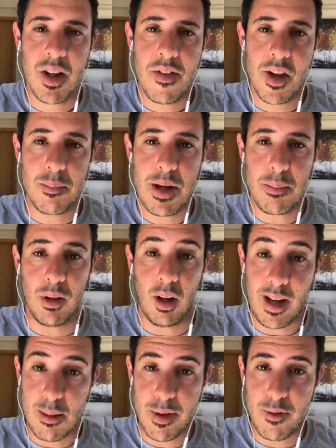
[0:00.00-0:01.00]
that people are
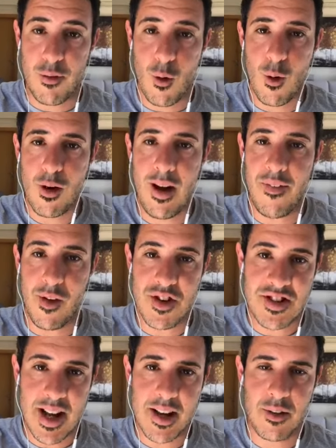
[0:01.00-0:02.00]
coming for and they're
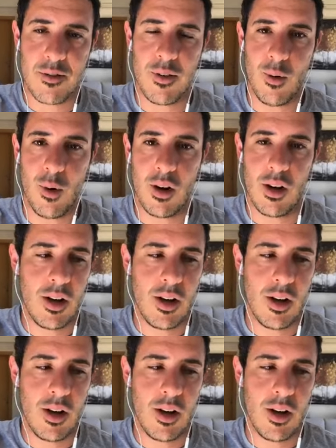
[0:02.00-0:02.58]
staying for,